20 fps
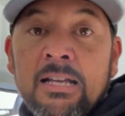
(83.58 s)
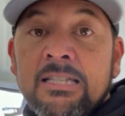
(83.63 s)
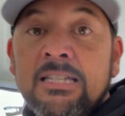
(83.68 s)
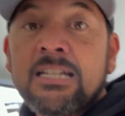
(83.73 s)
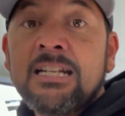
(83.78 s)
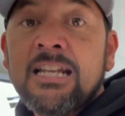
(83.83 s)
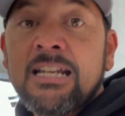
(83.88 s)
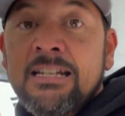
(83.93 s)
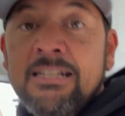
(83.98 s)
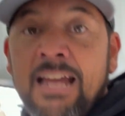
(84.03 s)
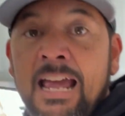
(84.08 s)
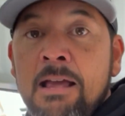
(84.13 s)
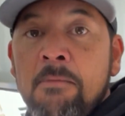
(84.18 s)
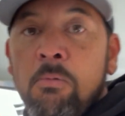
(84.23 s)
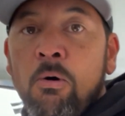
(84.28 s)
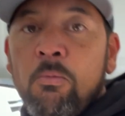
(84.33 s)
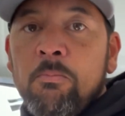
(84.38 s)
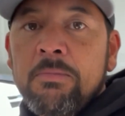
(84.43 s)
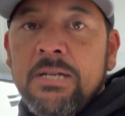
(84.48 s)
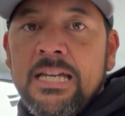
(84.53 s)
It's gonna
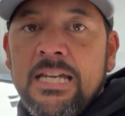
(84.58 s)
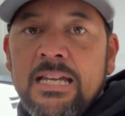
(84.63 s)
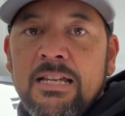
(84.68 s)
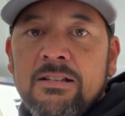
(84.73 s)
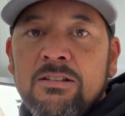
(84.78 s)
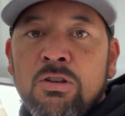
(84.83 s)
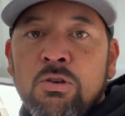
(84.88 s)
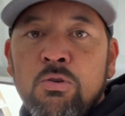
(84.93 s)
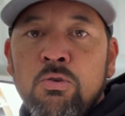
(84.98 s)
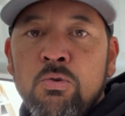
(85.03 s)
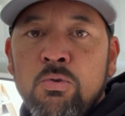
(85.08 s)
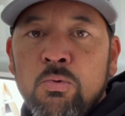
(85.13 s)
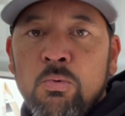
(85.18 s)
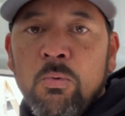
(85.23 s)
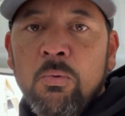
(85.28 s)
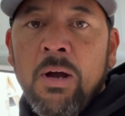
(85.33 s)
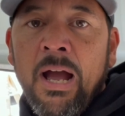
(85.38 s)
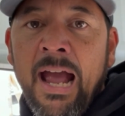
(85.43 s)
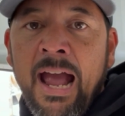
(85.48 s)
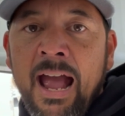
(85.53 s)
enable me
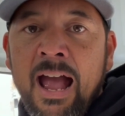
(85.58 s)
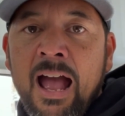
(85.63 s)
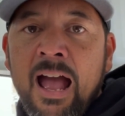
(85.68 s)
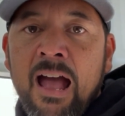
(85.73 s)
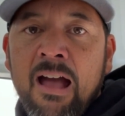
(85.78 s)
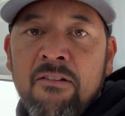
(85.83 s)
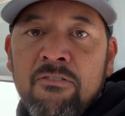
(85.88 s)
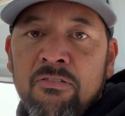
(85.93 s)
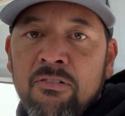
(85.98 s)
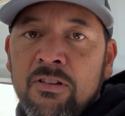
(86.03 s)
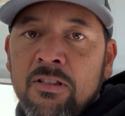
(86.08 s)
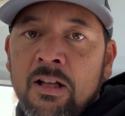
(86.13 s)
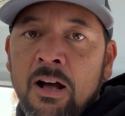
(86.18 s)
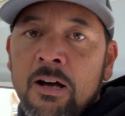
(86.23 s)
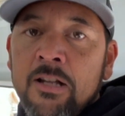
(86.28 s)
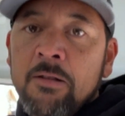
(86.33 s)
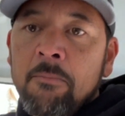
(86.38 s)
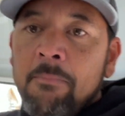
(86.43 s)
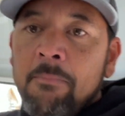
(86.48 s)
to have an